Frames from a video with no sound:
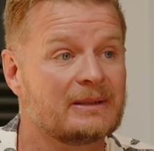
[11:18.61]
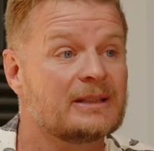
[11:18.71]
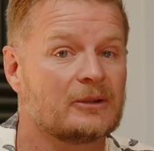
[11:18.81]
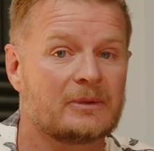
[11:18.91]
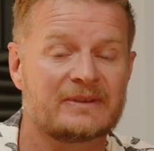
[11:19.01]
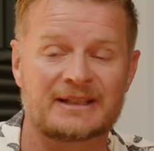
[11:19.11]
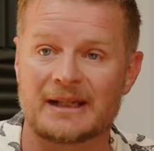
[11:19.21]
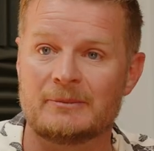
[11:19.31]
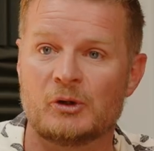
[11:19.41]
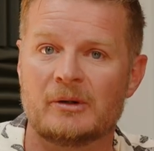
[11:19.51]
He's not with us
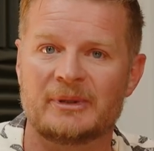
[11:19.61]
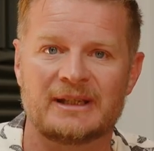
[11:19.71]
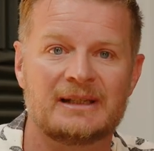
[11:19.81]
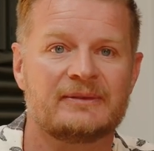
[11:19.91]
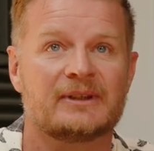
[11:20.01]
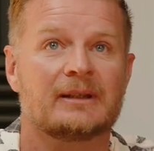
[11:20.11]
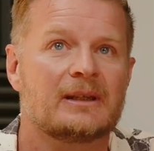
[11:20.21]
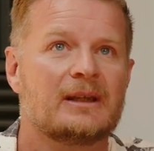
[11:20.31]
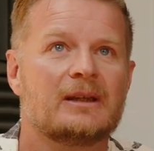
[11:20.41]
anymore, but he lived a